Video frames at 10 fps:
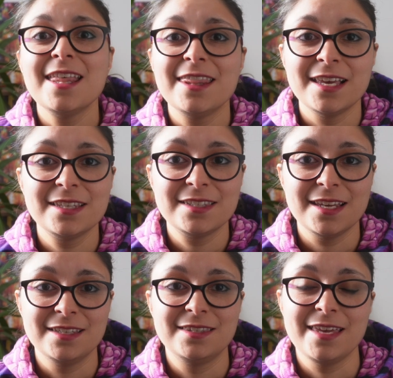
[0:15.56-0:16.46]
This is
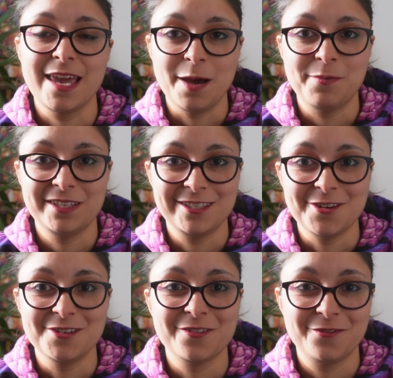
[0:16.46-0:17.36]
the
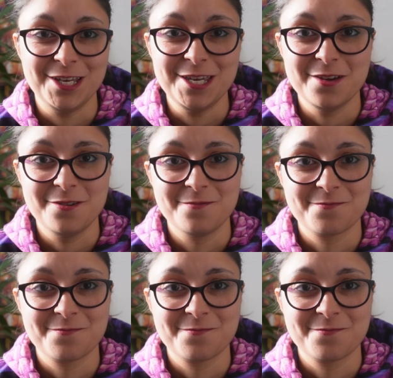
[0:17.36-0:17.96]
episode for you.